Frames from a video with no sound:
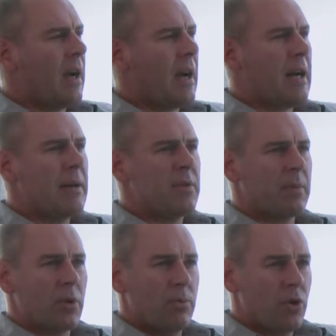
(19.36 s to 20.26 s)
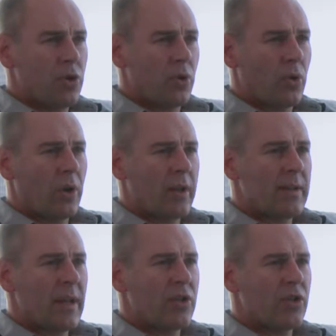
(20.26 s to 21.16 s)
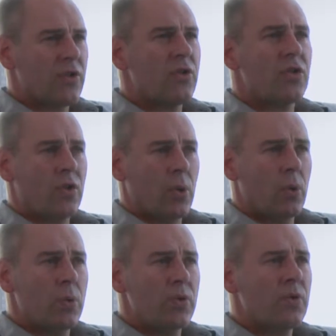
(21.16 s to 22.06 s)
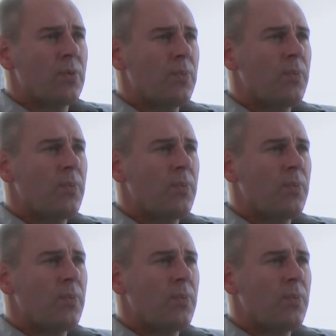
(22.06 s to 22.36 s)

uh, some commercial organisations, schools.